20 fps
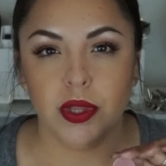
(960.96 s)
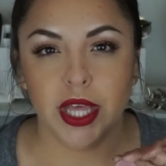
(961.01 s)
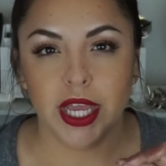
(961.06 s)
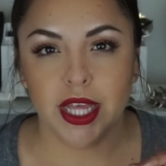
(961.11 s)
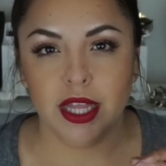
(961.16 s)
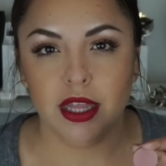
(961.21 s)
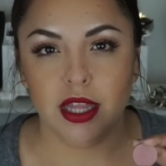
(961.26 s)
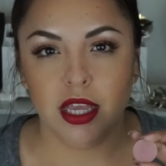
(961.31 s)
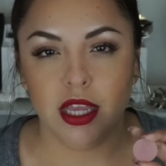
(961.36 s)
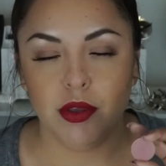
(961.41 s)

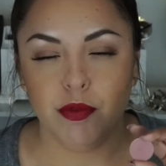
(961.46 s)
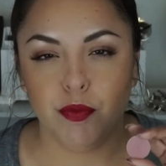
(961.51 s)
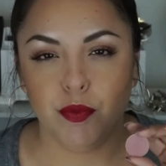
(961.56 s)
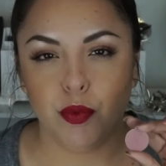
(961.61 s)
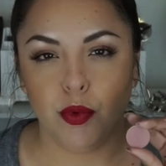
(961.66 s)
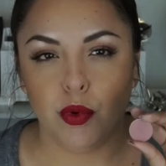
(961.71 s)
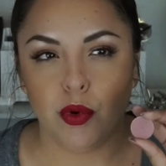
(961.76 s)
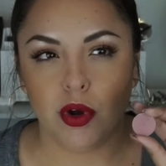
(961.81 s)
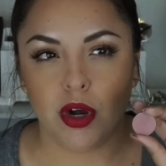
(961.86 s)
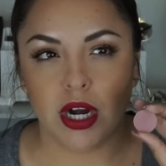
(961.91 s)
lately
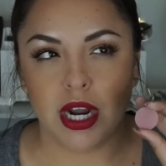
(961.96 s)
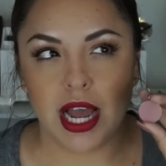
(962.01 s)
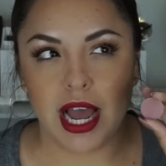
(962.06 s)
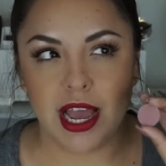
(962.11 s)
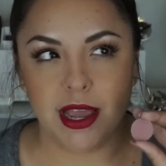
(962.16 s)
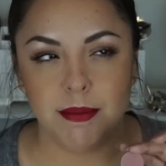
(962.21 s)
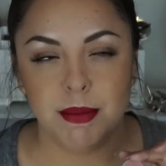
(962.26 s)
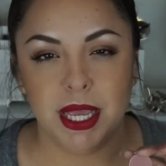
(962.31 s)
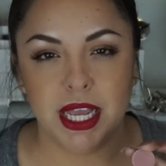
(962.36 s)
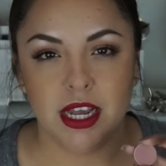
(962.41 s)
for
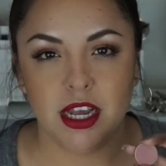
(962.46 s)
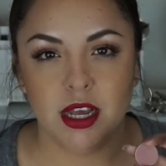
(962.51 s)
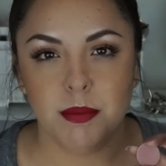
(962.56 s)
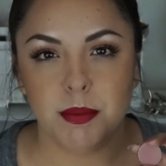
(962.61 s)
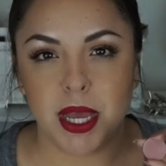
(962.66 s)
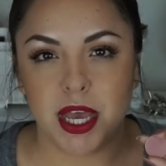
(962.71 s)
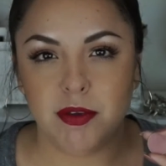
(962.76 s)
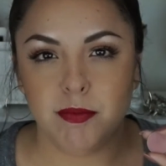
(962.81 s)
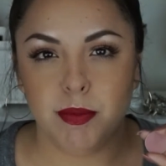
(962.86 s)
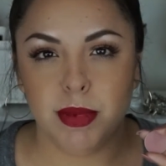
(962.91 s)
eye
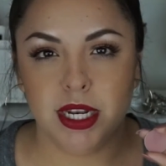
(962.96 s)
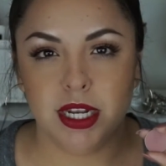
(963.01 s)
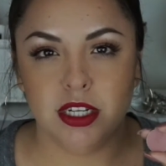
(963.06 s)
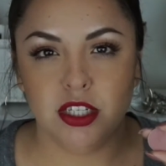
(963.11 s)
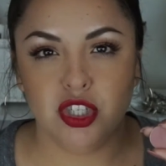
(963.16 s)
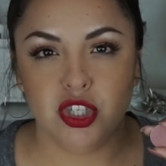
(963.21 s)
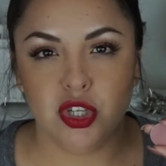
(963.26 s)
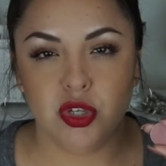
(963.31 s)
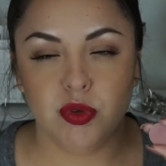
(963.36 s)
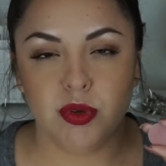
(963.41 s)
makeup, I've been
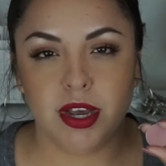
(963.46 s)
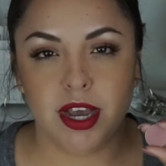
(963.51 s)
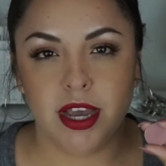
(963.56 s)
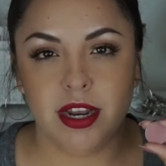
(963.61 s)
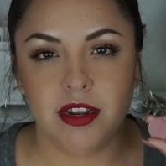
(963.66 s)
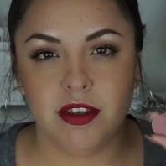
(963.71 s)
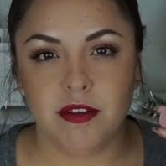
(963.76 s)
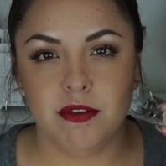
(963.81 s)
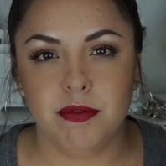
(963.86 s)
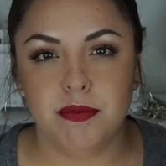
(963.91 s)
into
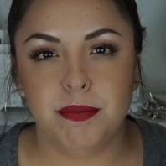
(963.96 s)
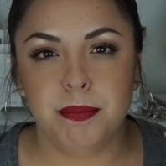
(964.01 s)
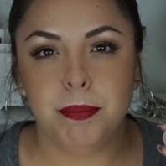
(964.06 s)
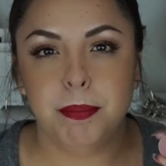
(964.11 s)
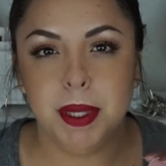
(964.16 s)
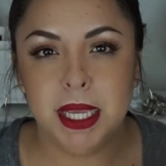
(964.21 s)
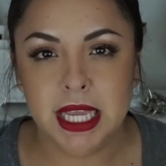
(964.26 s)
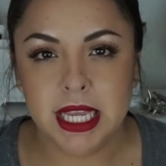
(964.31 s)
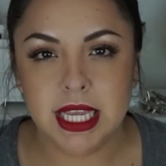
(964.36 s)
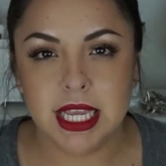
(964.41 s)
kind of
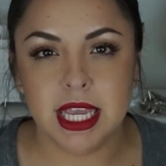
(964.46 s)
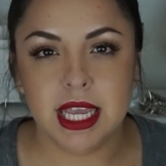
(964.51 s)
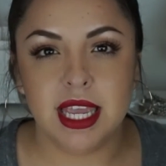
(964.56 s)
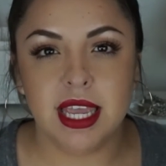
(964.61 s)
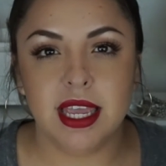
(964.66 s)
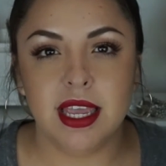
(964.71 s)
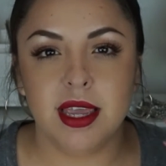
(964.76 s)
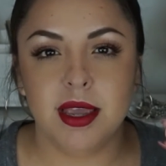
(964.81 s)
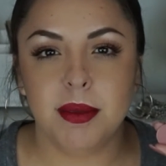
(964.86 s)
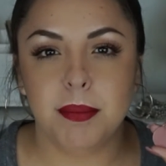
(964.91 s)

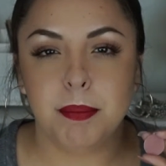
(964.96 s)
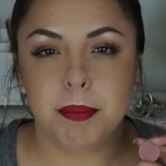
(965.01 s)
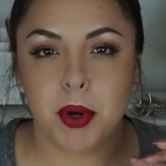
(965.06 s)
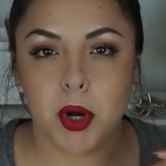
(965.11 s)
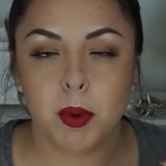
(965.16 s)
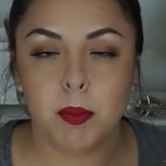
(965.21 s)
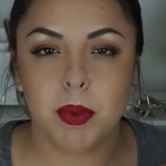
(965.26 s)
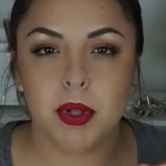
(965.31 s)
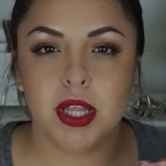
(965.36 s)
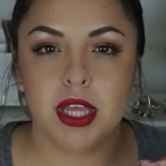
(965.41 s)
pinky,
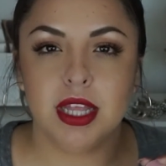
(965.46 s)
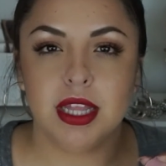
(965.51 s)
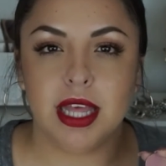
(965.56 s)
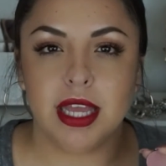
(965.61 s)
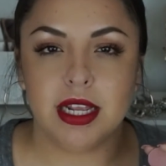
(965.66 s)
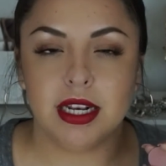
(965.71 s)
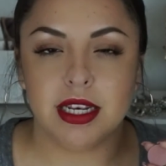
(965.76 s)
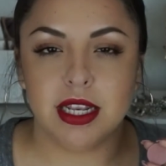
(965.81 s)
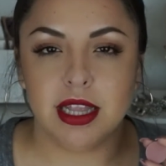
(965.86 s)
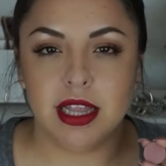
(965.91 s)
purpley,
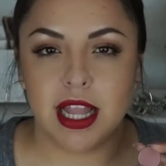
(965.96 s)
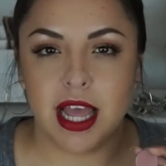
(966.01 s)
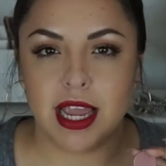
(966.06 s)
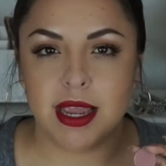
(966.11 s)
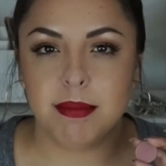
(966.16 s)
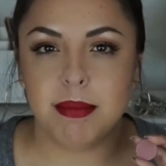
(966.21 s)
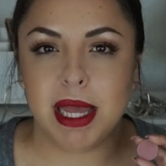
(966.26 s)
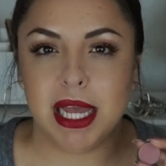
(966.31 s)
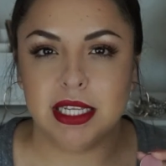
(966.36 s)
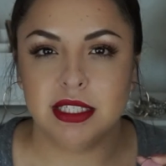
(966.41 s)
like
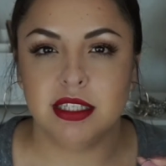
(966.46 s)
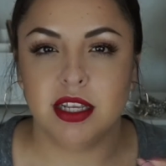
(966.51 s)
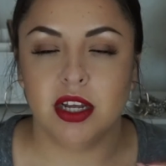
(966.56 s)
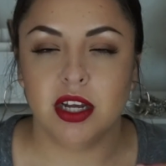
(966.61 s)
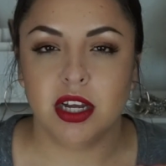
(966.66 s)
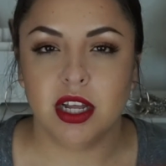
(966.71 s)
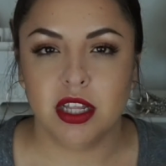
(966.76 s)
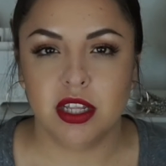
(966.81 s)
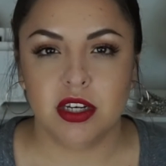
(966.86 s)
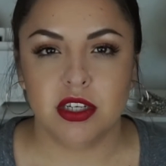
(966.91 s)
light
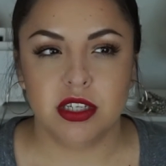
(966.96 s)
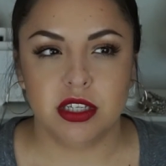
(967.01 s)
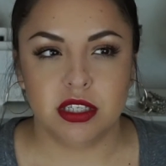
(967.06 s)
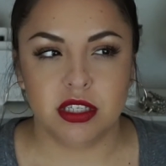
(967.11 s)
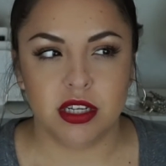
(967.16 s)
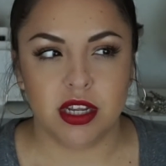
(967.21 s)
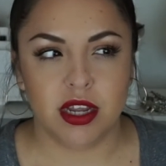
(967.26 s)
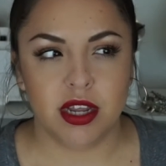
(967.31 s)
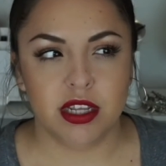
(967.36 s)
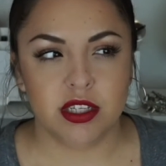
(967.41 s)
pastel colors as
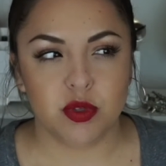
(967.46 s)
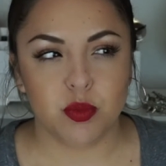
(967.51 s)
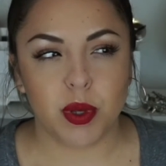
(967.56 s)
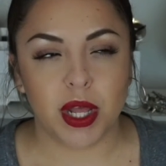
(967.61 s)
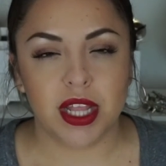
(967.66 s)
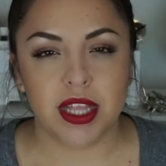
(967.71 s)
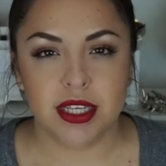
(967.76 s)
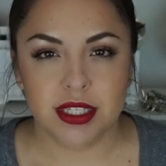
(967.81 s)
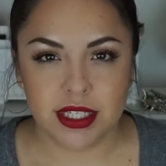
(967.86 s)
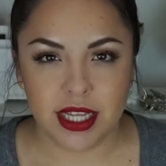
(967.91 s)

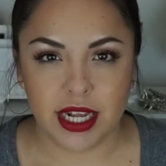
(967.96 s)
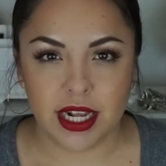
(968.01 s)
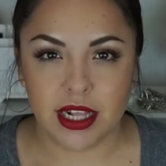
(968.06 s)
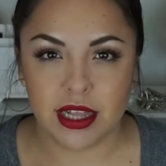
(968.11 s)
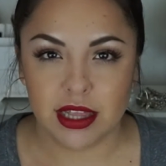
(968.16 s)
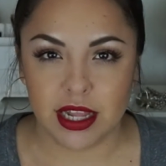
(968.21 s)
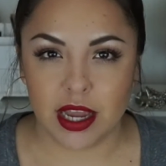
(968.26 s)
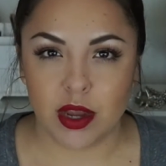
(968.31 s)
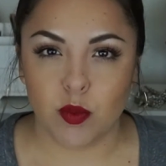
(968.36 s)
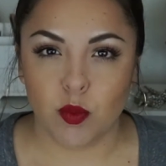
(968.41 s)
well as like a
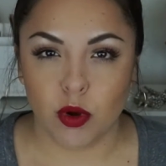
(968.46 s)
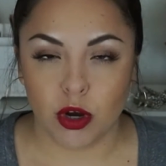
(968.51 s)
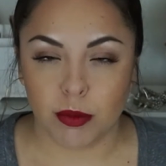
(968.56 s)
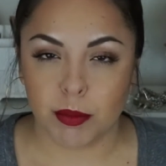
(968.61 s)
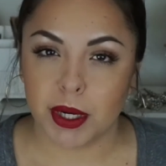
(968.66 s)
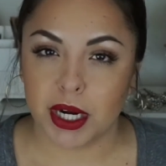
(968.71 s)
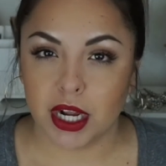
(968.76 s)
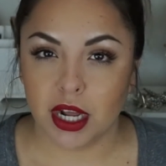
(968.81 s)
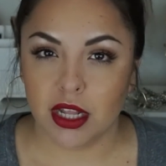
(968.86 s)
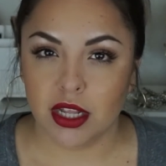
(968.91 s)
light
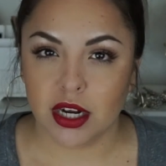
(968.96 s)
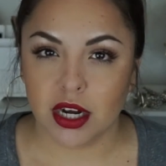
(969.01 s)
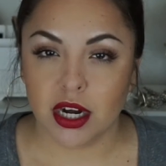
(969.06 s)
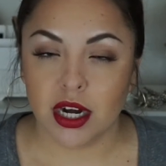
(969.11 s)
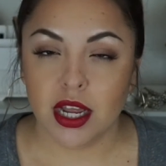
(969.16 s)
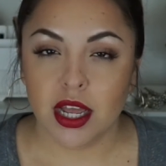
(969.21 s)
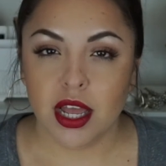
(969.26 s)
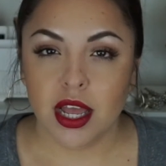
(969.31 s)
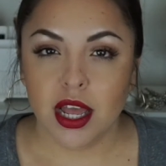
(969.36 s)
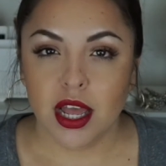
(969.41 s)
warmer
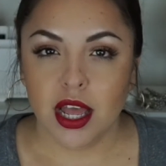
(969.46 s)
color.